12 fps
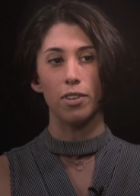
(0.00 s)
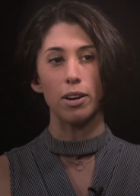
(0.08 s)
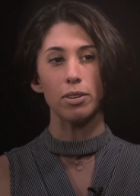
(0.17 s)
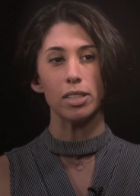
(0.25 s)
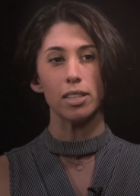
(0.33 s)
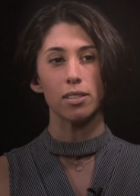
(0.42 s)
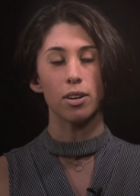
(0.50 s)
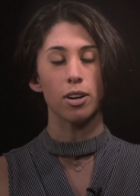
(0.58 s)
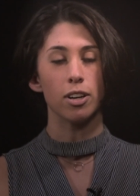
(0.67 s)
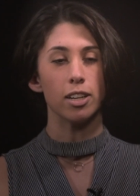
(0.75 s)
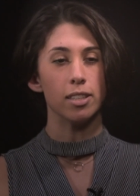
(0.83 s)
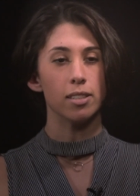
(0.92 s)
Viruses
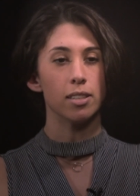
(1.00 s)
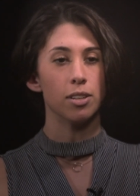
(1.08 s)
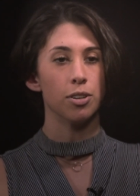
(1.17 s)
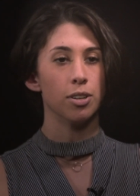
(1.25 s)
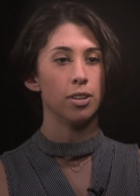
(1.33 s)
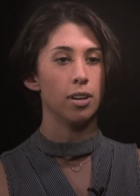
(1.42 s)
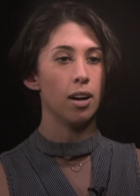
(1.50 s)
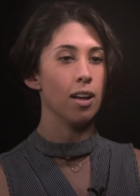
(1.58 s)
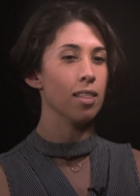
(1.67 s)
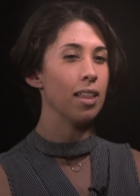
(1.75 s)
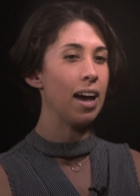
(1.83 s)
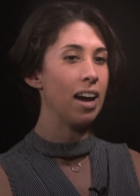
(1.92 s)
aren't considered
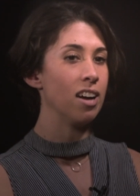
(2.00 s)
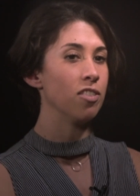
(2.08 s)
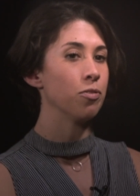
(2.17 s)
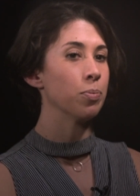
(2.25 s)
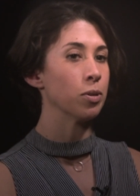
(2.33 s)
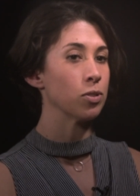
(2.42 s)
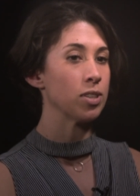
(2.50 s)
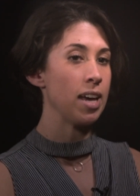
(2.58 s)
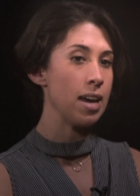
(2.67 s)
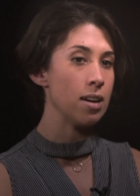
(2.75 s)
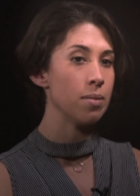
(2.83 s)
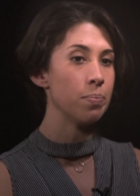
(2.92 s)
alive per
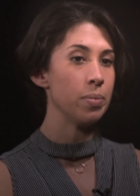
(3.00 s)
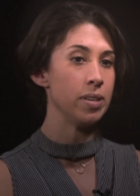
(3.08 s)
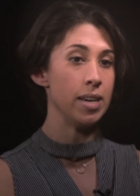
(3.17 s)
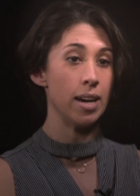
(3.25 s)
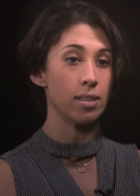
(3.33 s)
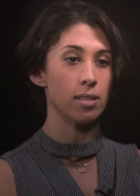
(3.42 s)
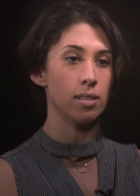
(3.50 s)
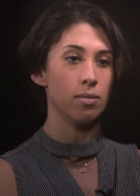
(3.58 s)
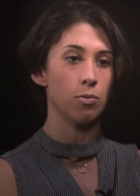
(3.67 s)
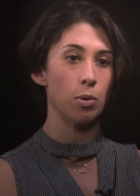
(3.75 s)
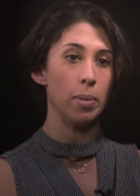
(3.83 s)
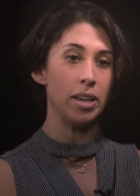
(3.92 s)
se, but yes, it
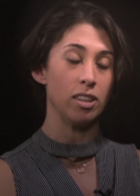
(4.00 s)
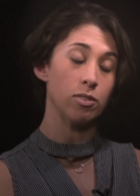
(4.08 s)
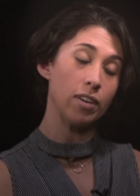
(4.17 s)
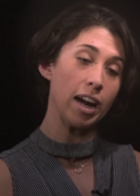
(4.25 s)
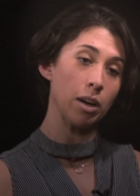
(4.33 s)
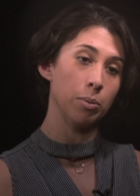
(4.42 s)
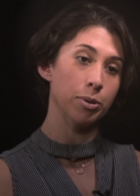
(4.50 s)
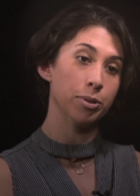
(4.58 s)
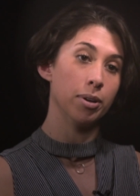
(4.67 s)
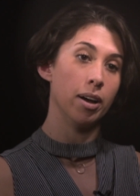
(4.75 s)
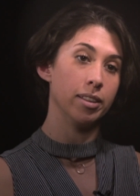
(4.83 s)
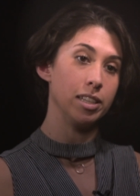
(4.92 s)
remains
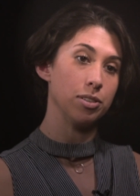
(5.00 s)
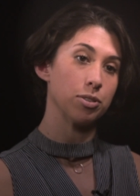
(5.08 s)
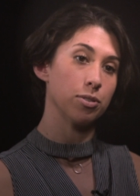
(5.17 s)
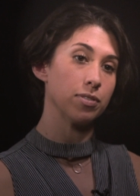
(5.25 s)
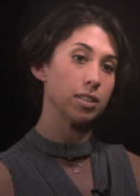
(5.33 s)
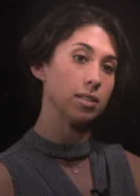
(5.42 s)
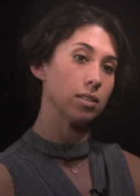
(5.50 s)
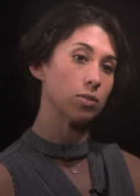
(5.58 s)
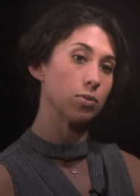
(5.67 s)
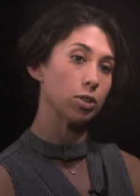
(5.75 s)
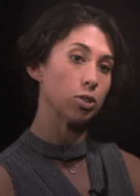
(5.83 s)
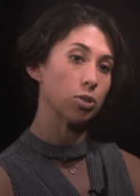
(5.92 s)
viable on these surfaces
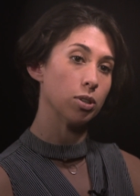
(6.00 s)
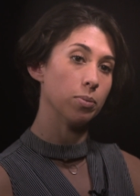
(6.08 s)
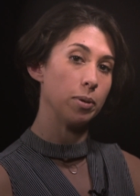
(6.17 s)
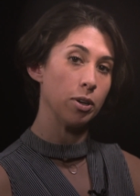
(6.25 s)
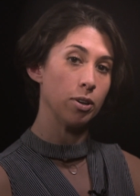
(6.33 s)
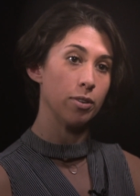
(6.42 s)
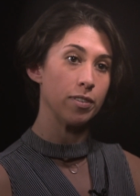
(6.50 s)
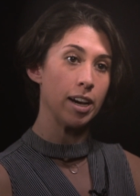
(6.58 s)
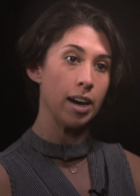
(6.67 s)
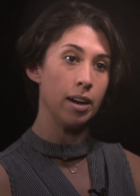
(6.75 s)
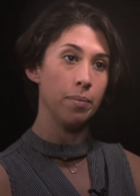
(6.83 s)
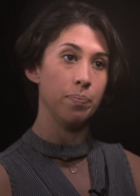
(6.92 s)
for a certain period of
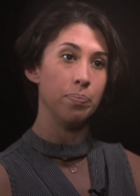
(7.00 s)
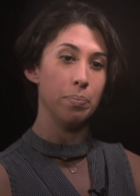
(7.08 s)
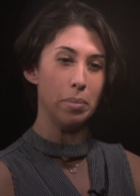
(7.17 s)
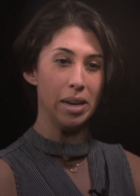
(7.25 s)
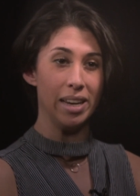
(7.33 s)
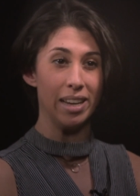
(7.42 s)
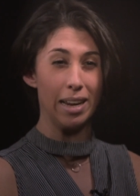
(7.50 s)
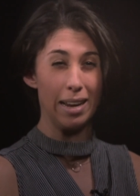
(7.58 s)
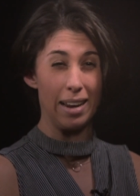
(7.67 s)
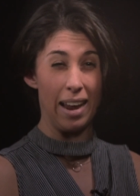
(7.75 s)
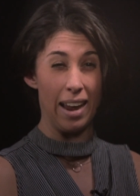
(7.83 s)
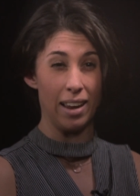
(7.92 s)
time, meaning
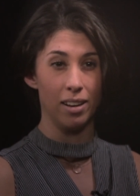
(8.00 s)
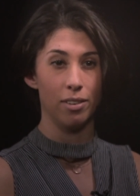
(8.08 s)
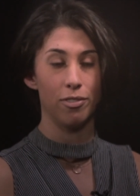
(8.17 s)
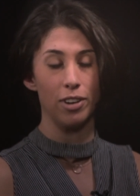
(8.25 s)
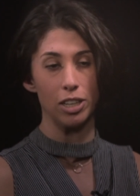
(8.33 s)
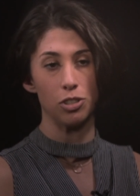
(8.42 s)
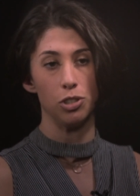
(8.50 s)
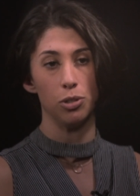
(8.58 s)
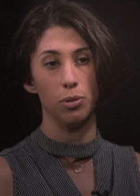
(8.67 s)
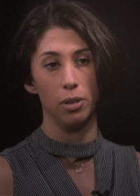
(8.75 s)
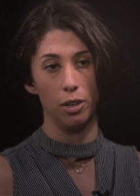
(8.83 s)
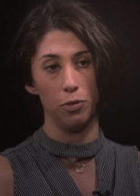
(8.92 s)
it can infect
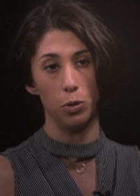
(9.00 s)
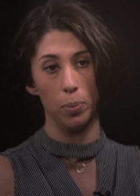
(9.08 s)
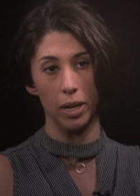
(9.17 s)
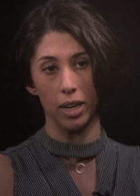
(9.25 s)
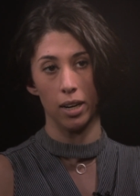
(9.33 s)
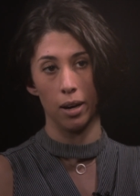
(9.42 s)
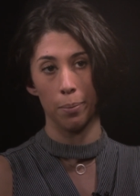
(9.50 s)
you if you pick it